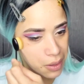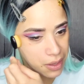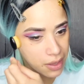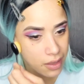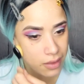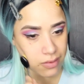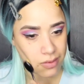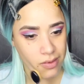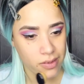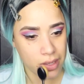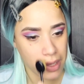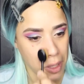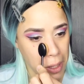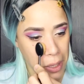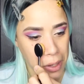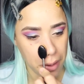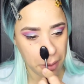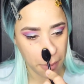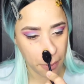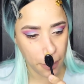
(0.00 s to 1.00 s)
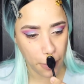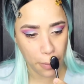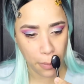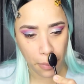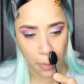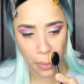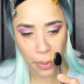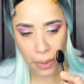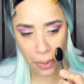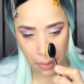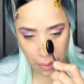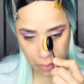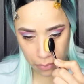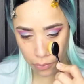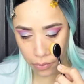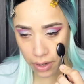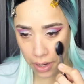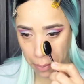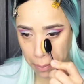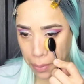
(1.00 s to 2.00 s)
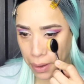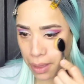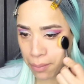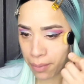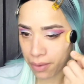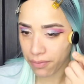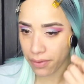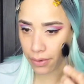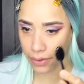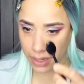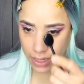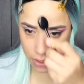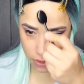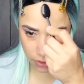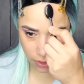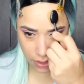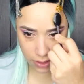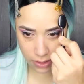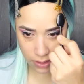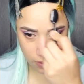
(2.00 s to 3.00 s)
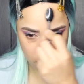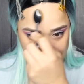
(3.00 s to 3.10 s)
Can't see it where I apply my foundation.